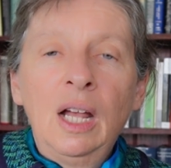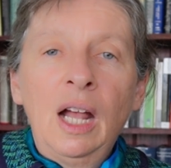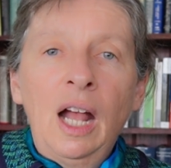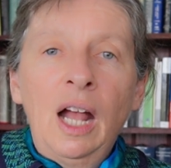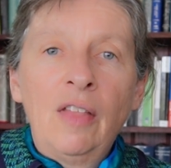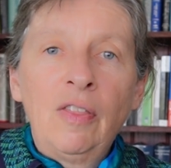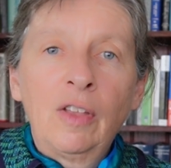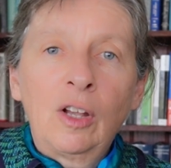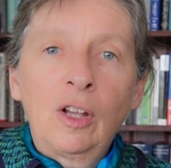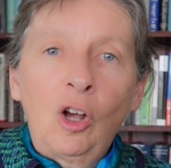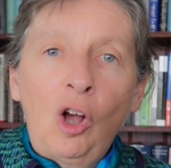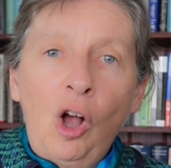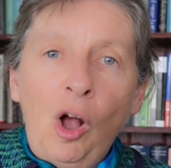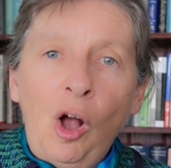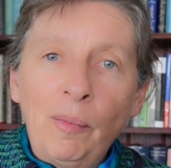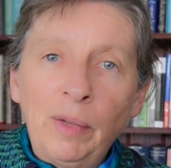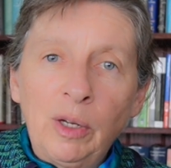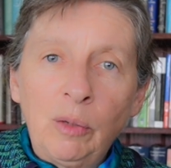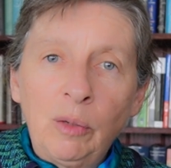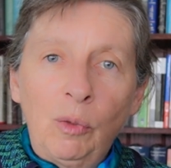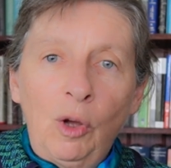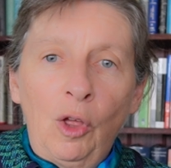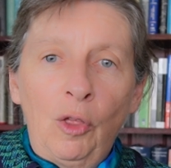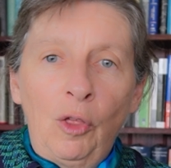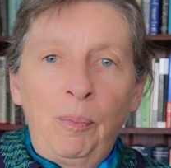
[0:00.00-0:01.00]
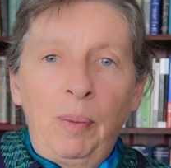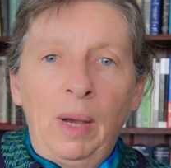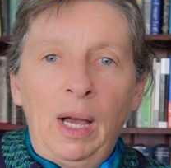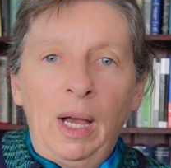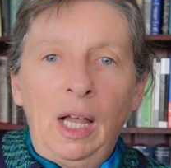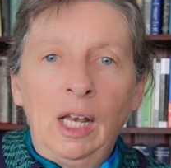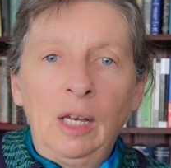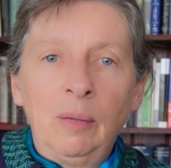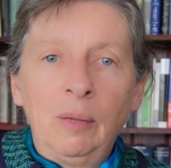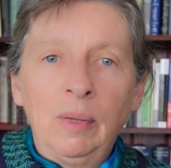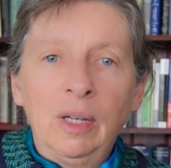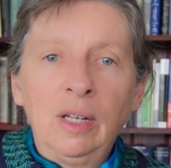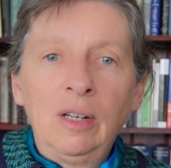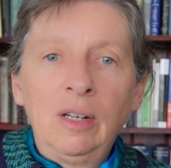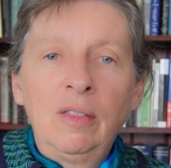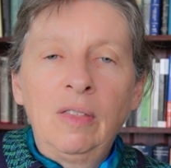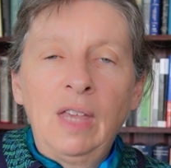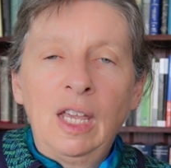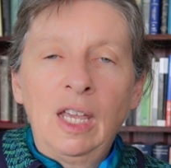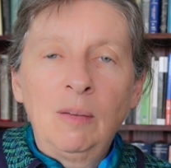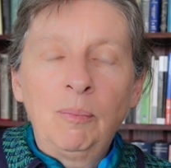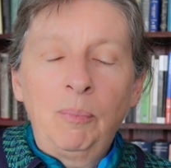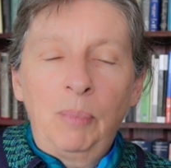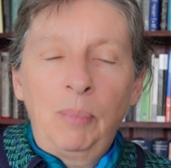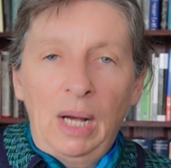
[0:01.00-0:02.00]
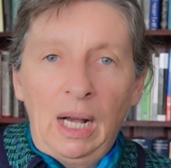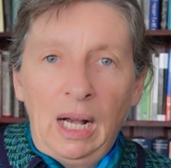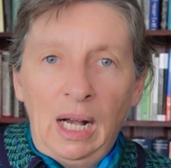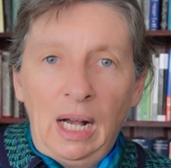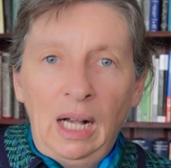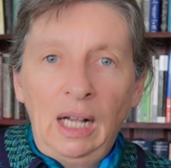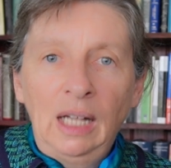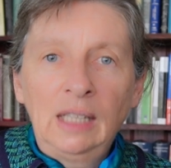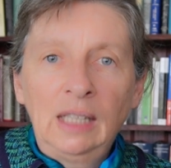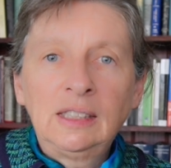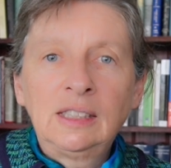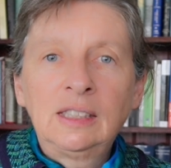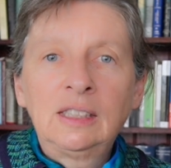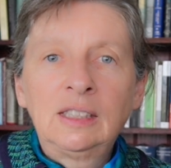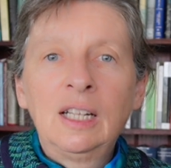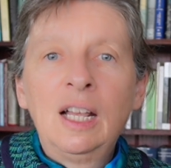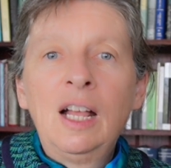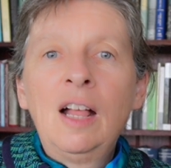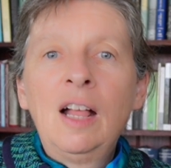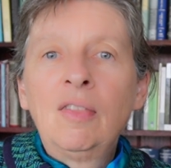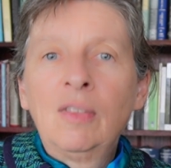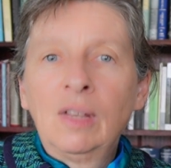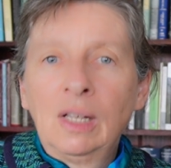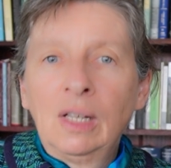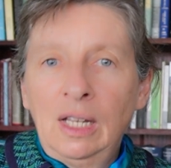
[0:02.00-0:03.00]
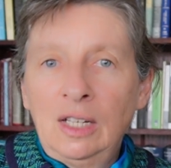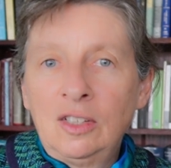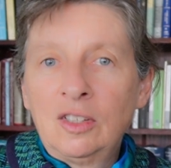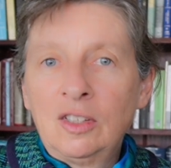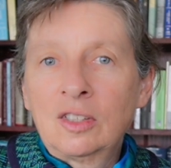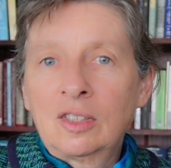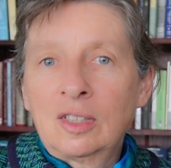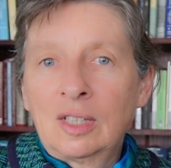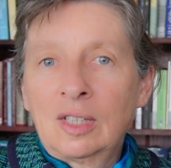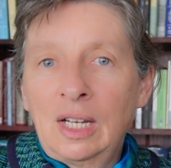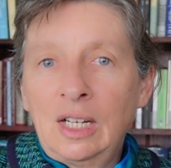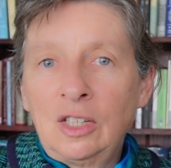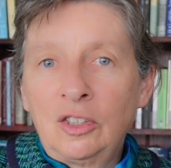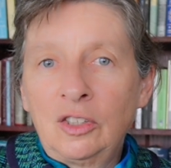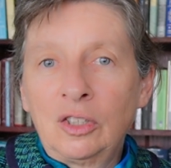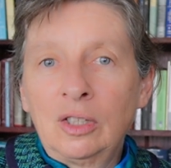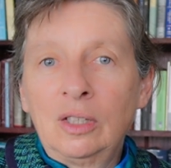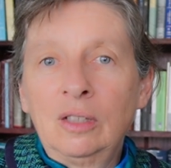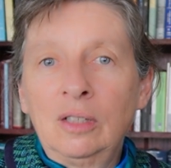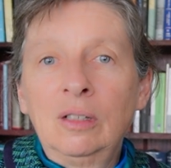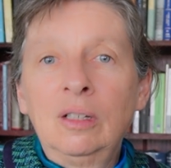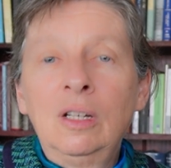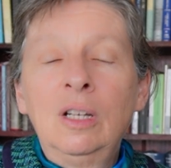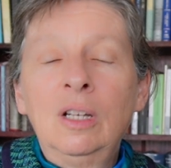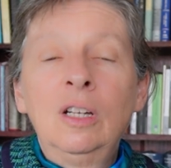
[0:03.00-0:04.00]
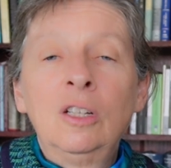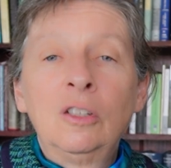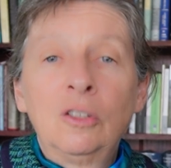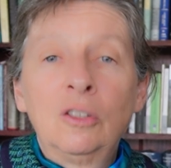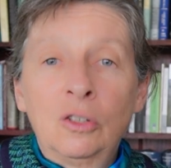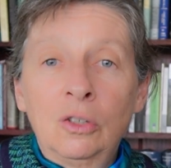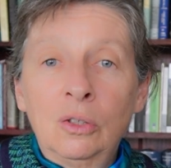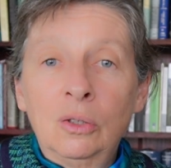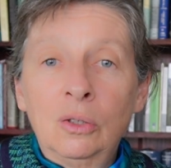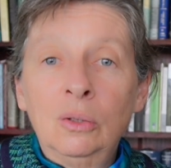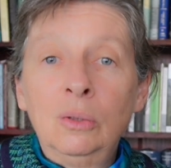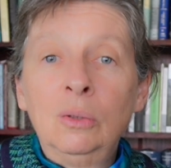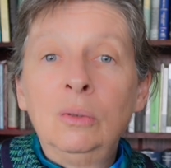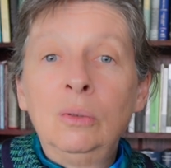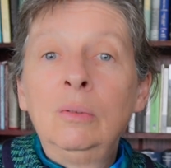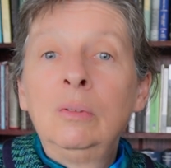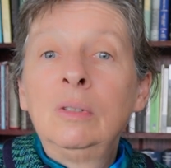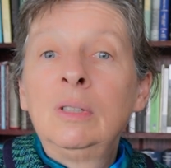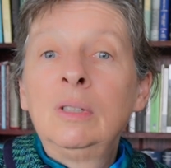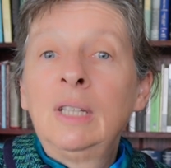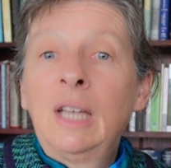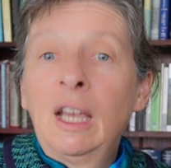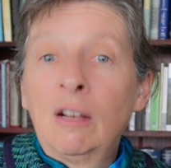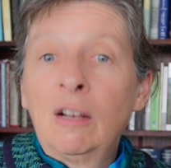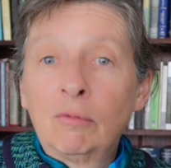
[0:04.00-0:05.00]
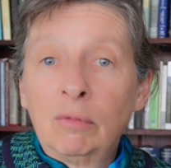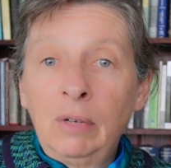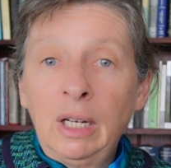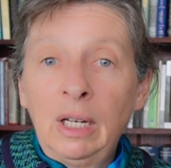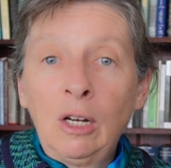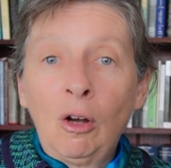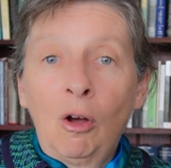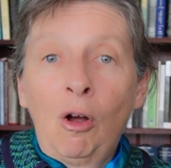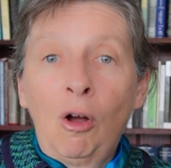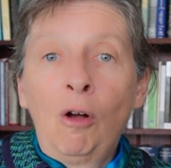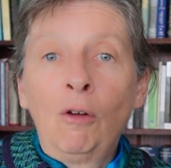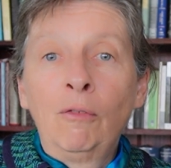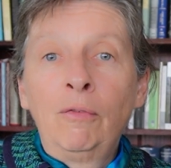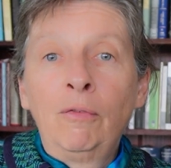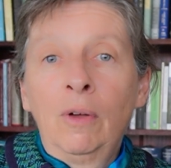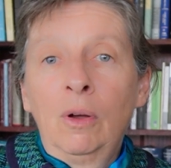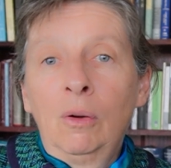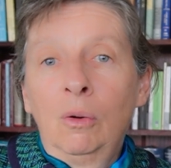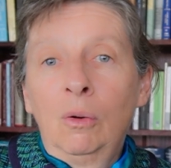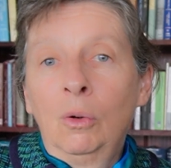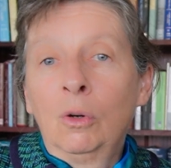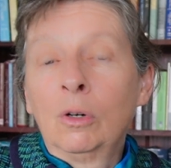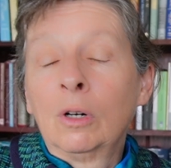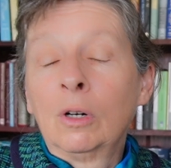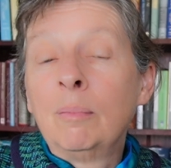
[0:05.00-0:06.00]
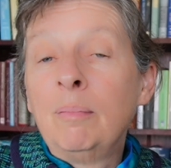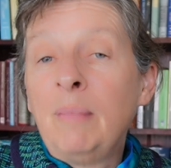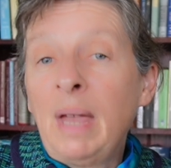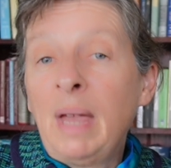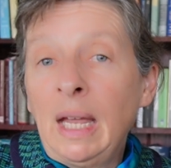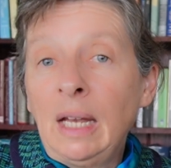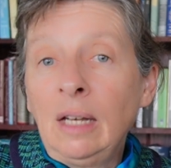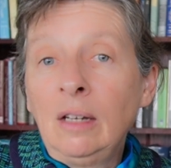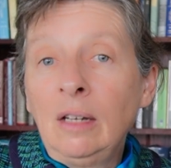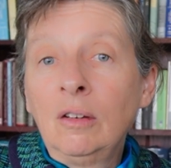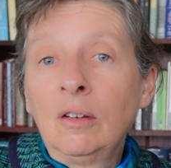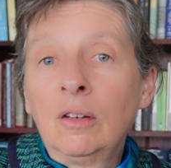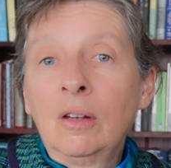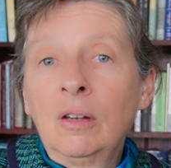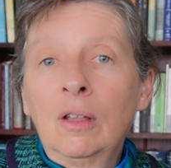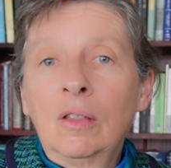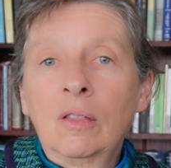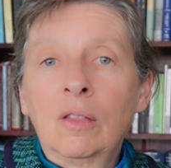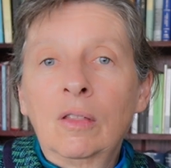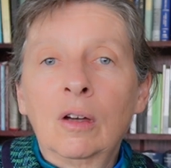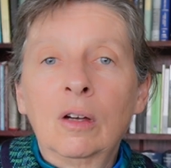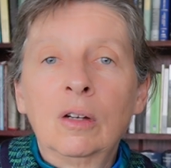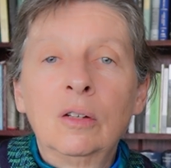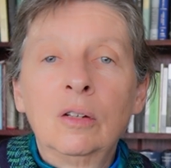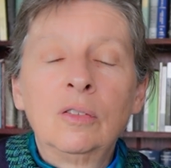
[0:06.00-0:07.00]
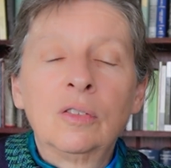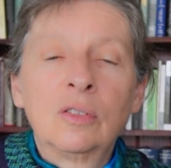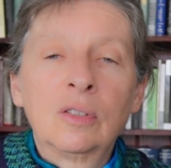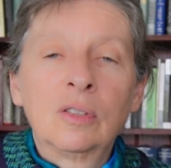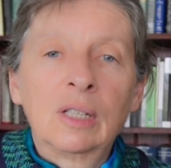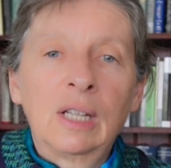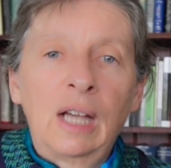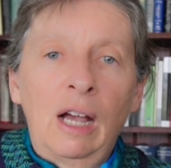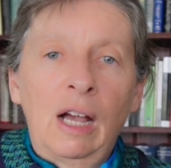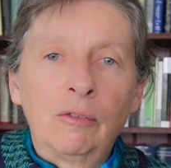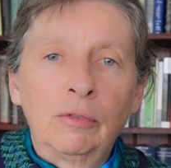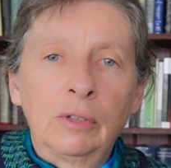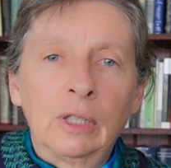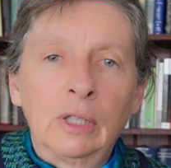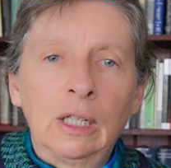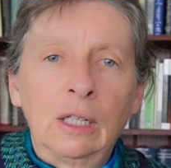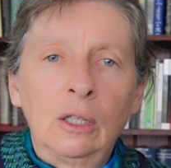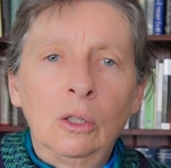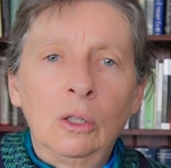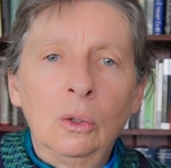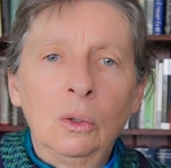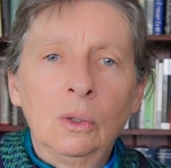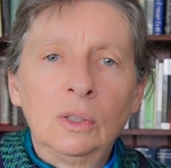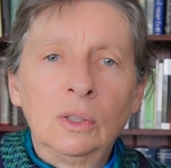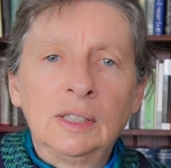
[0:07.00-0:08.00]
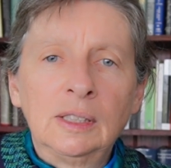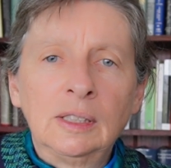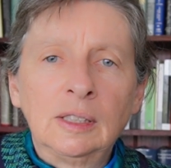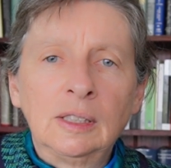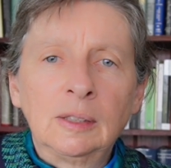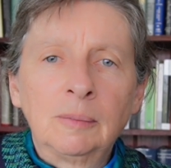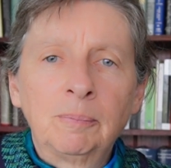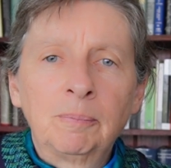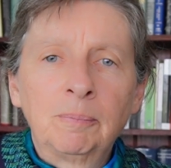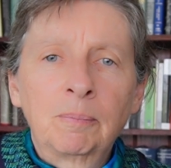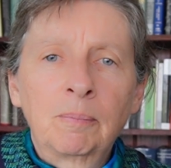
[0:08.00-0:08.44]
and the Commonwealth Parliament then passed the legislation to get rid of or amend those covering clauses.